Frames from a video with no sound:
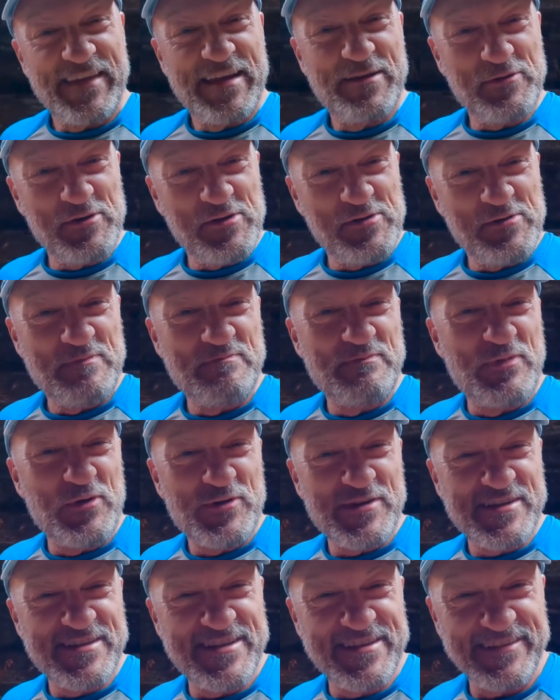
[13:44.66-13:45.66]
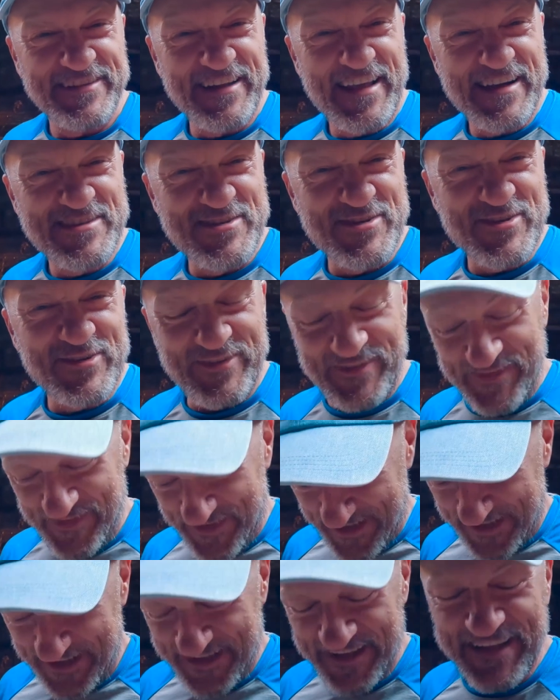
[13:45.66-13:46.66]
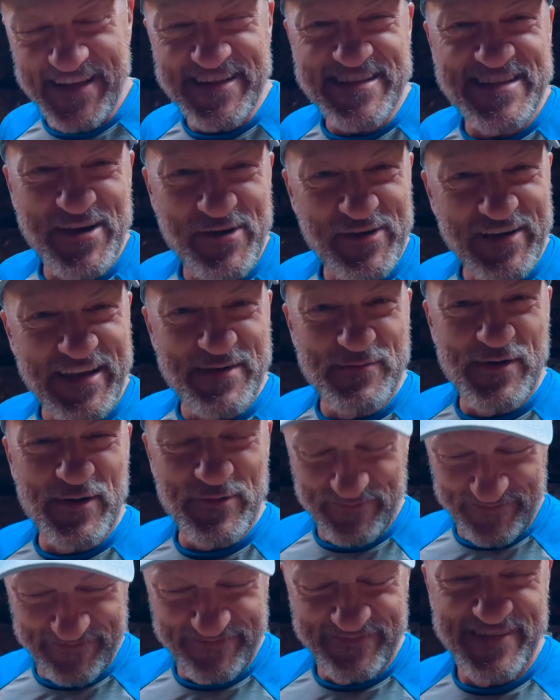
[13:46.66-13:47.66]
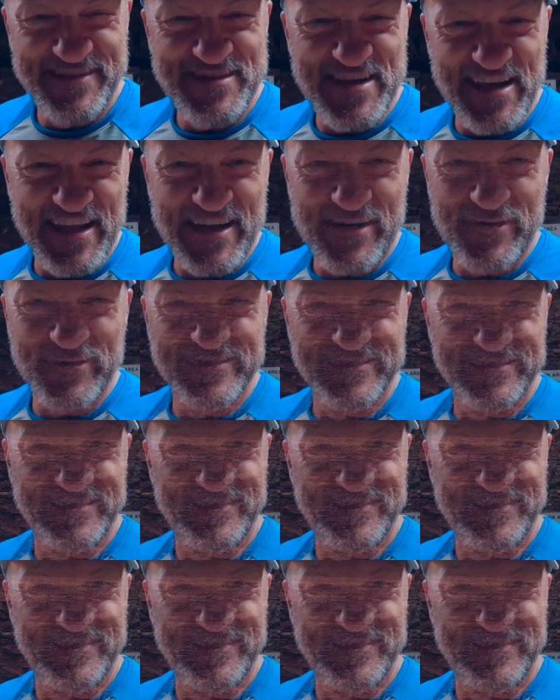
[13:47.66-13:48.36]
here we go, bonus last shot. Let's see how it came out. Check it out.